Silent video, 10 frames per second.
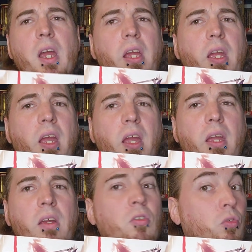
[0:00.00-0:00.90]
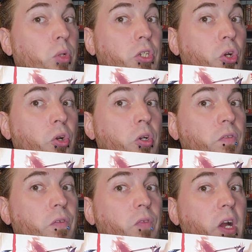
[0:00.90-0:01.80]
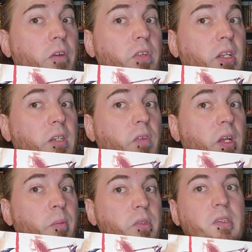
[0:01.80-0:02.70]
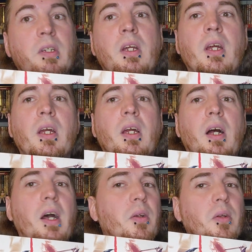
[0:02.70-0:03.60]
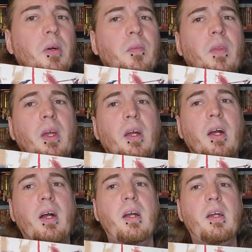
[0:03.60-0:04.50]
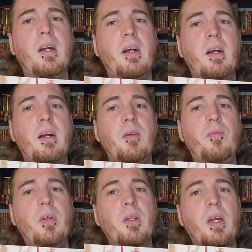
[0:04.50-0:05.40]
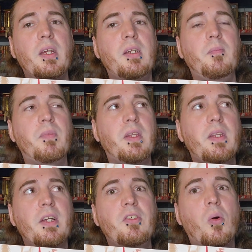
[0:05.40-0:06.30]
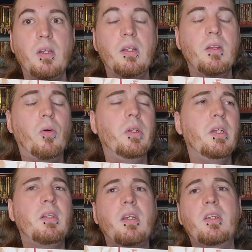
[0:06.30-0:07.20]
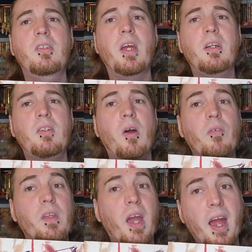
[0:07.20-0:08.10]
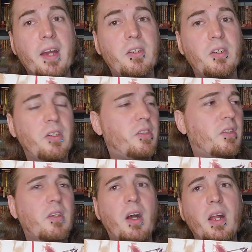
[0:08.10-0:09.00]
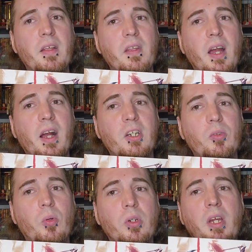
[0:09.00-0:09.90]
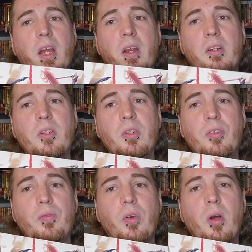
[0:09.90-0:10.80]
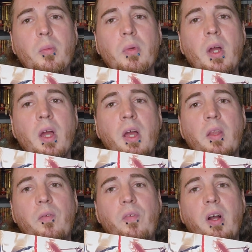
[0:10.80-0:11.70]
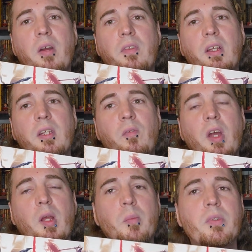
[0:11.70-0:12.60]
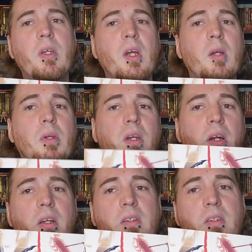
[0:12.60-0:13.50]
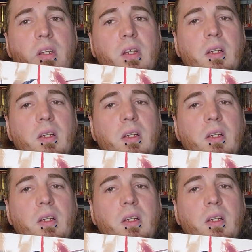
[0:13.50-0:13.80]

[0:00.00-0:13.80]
aka Return of the Five Deadly Venoms. I don't know. I feel like that's only in the extent of the actors and not the actual characters from The Five Deadly Venoms, because